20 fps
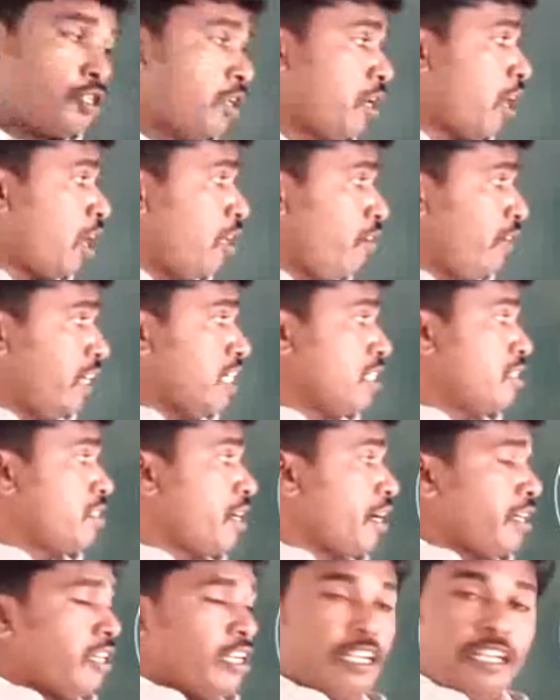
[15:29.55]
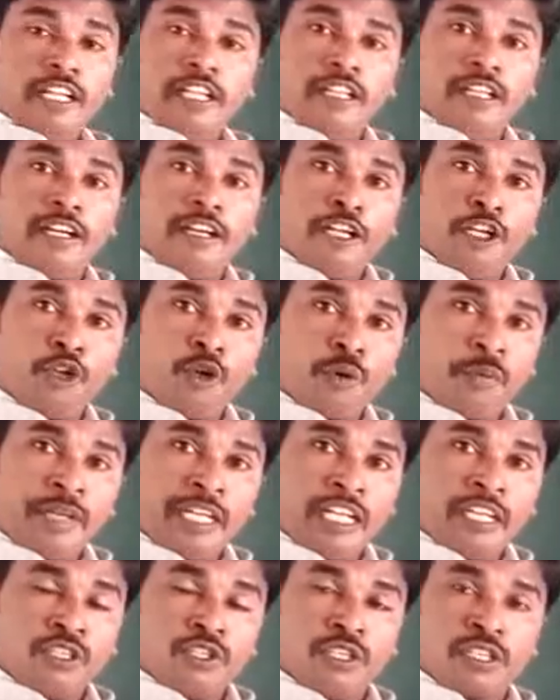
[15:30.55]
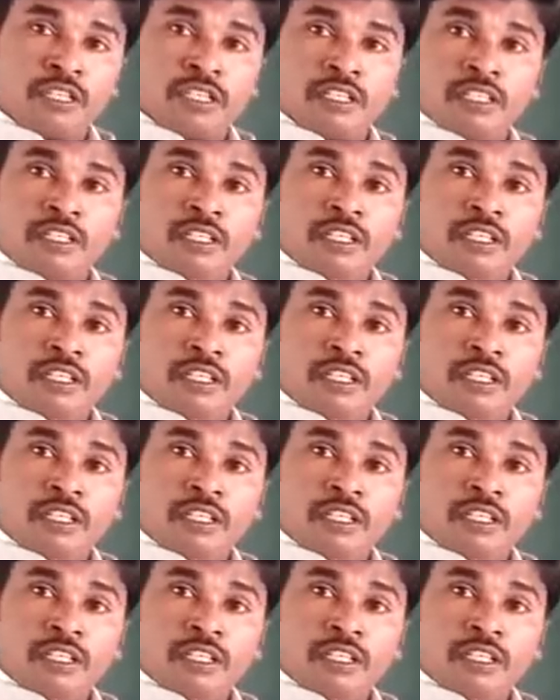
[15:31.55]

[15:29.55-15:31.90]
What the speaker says: should always write it in the denominator.